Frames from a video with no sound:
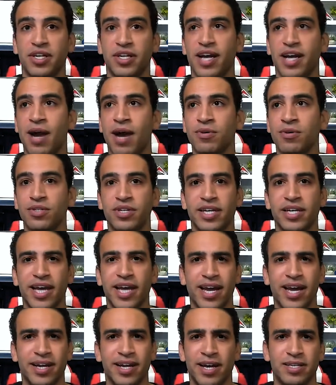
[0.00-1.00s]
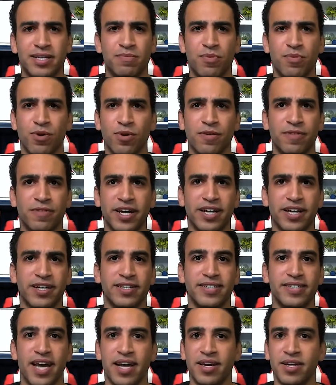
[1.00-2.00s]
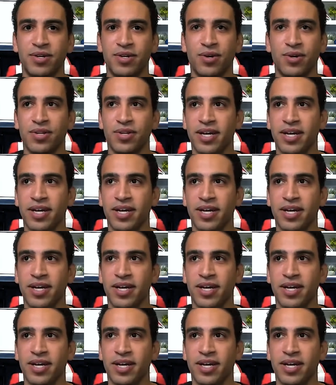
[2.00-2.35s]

Like I was looking at it as more of like a technical,